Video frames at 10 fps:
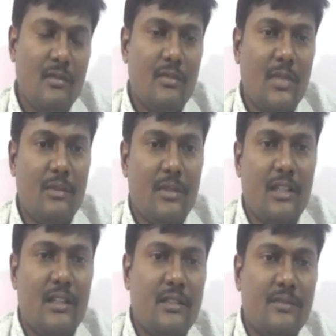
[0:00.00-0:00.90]
primary
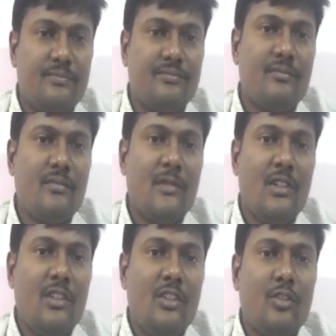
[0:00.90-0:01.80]
current
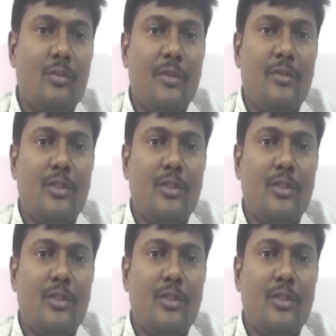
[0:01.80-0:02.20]
so before